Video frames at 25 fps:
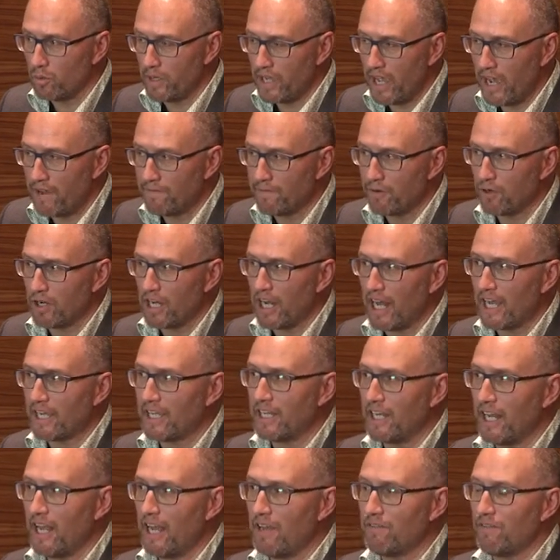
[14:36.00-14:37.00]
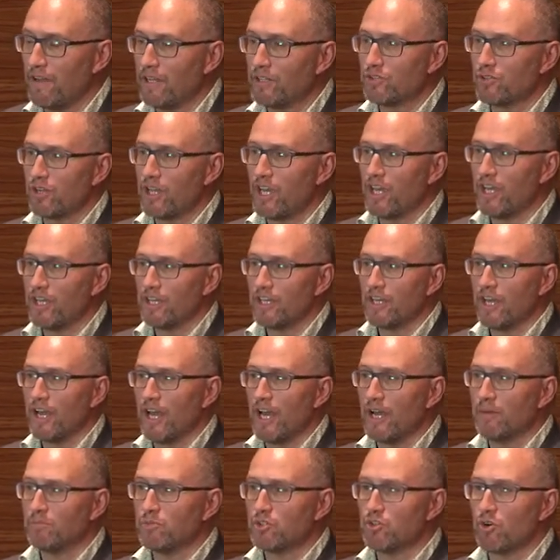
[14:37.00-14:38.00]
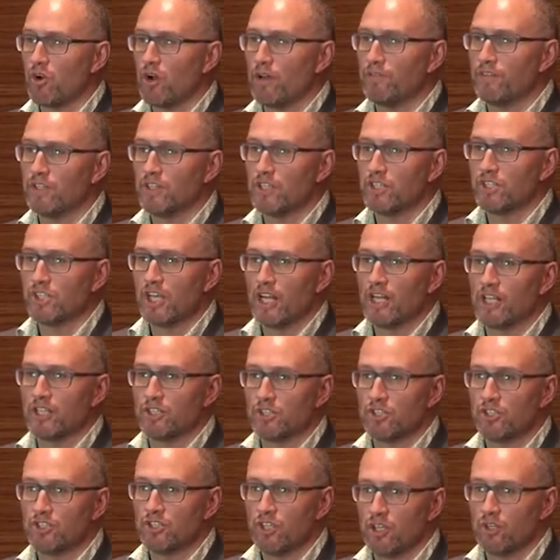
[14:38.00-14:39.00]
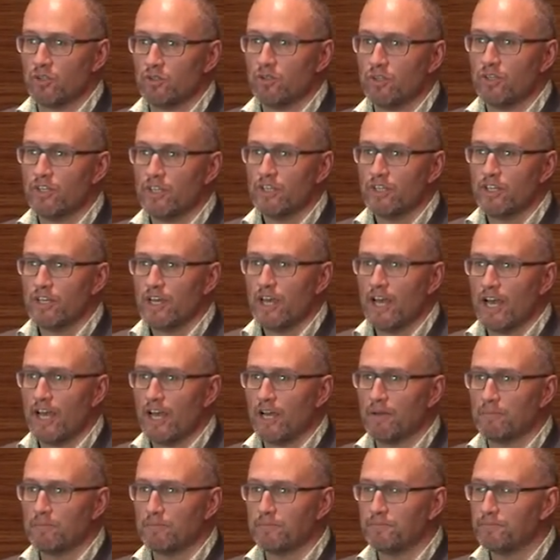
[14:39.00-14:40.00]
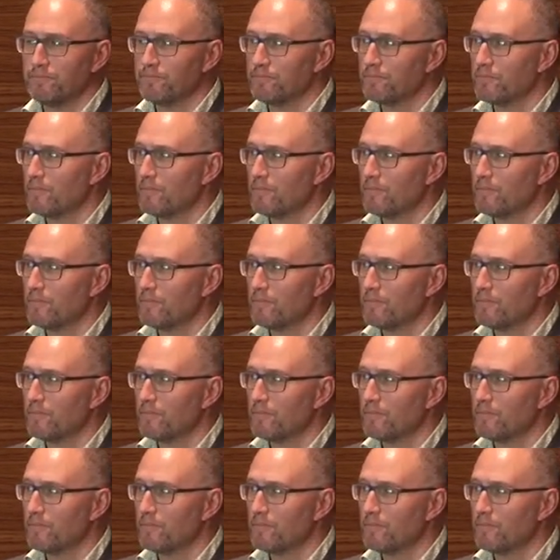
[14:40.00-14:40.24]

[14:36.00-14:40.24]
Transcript: we are very lucky to have Andrea um, driving the challenge too. Um,